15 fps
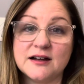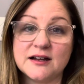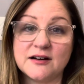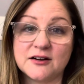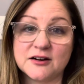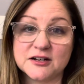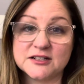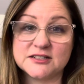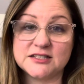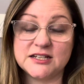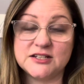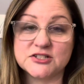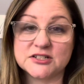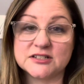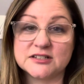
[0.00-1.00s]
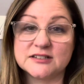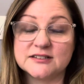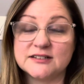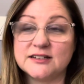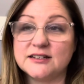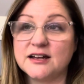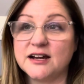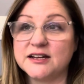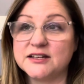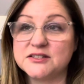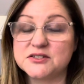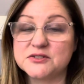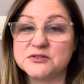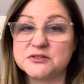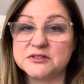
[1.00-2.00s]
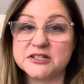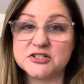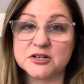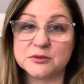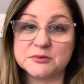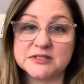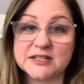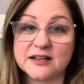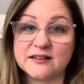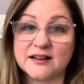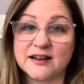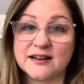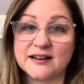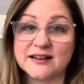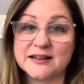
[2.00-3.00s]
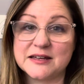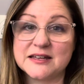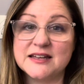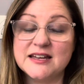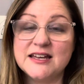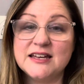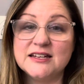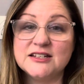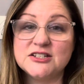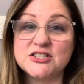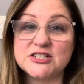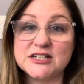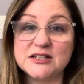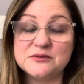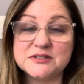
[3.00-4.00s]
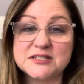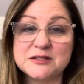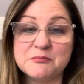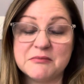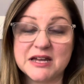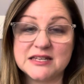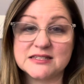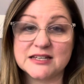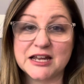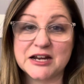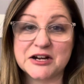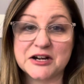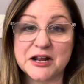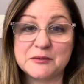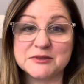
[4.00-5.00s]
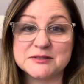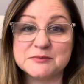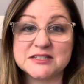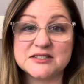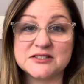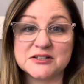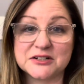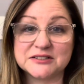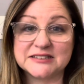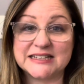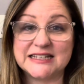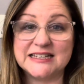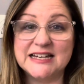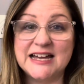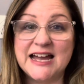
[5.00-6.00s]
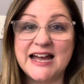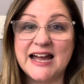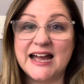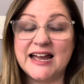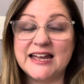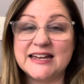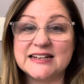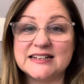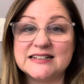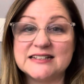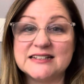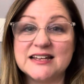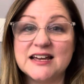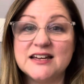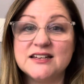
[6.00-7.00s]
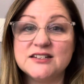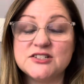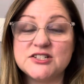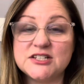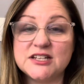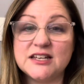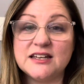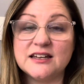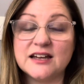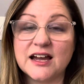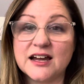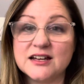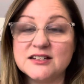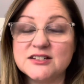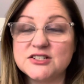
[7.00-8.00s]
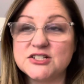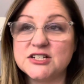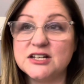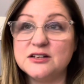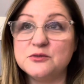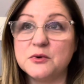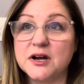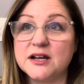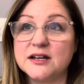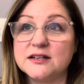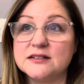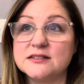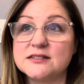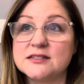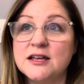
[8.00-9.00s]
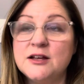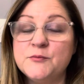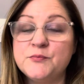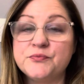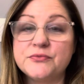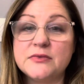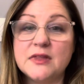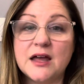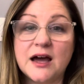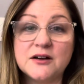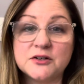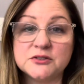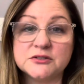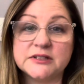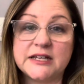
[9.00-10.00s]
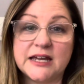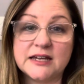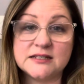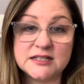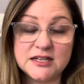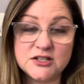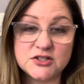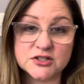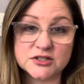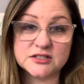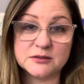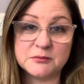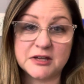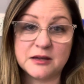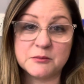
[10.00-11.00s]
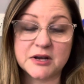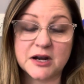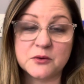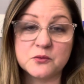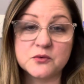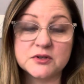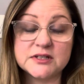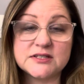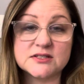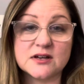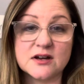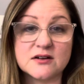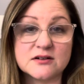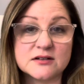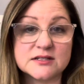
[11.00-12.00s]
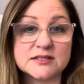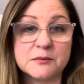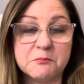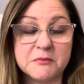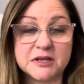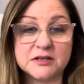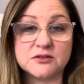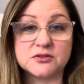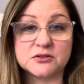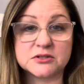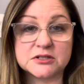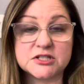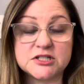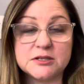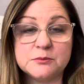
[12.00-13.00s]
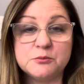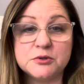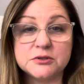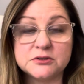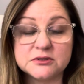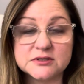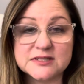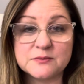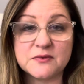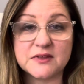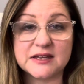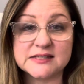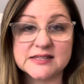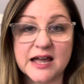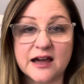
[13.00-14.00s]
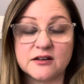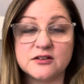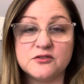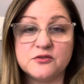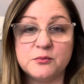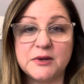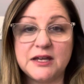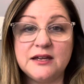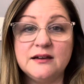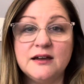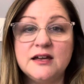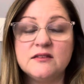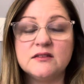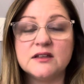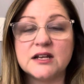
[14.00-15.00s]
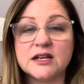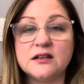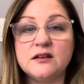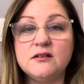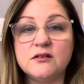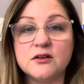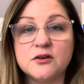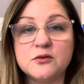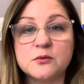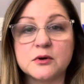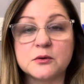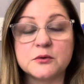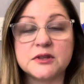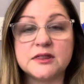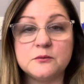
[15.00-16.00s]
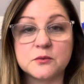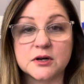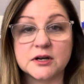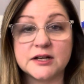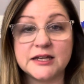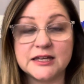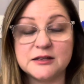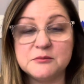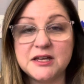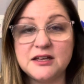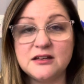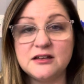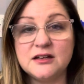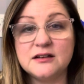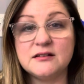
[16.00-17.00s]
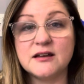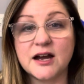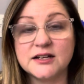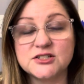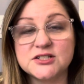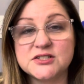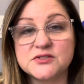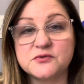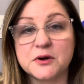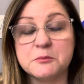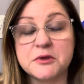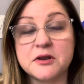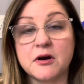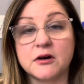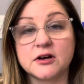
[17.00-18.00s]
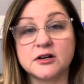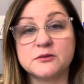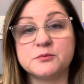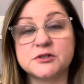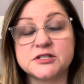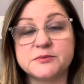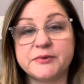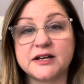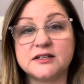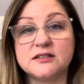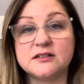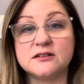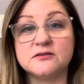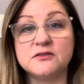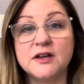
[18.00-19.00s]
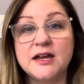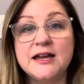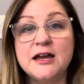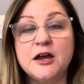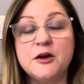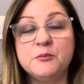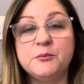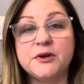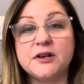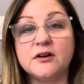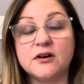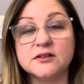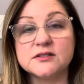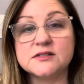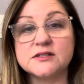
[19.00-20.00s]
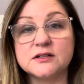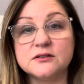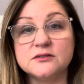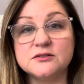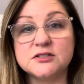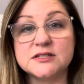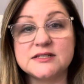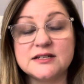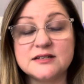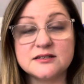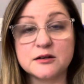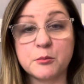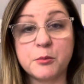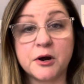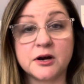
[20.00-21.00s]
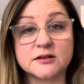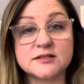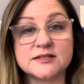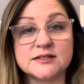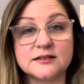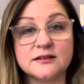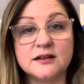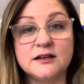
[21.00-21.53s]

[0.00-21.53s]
art teacher in high school at Germantown High, she was amazing. Her name was Mrs. Early. And she was not only a teacher me, but I really saw her as a mentor. She pulled some things out of me that I didn't know were in me, not just from an art perspective, but also just as a person.